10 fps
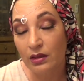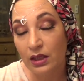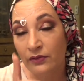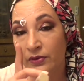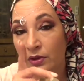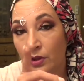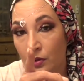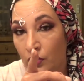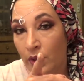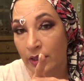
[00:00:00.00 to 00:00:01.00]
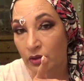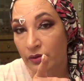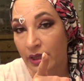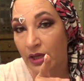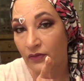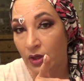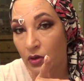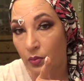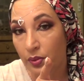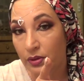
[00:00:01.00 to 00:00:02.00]
even though I know they have
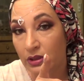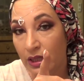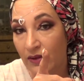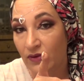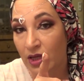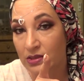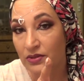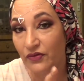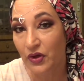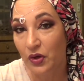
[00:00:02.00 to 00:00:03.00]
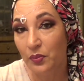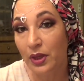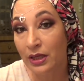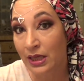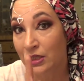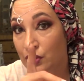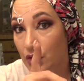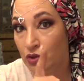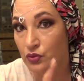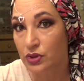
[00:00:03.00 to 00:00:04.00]
help and they have lots of help, and I
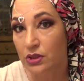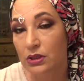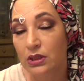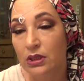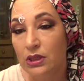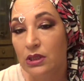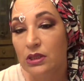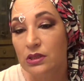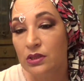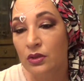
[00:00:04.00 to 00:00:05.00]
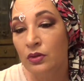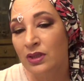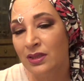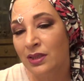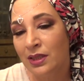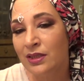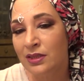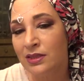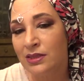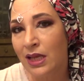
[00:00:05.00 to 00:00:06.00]
don't. So it,
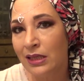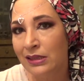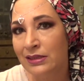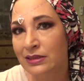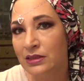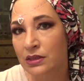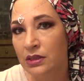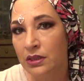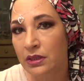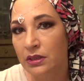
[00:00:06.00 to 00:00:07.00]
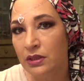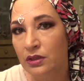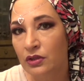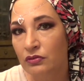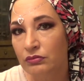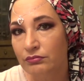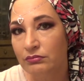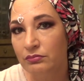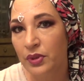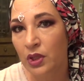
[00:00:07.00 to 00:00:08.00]
it, it's not easy to, you know,
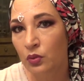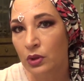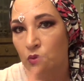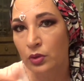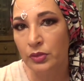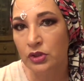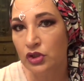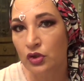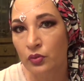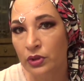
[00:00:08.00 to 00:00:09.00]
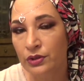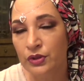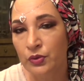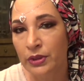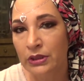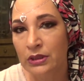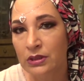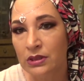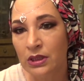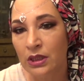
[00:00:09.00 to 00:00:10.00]
be a one woman show when you're doing
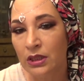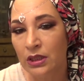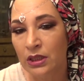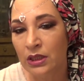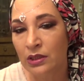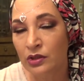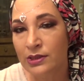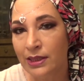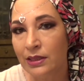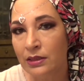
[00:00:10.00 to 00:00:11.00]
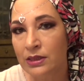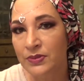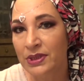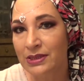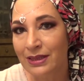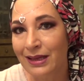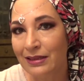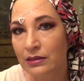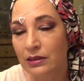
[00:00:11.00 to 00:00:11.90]
this. It, it looks like it is, but it's not.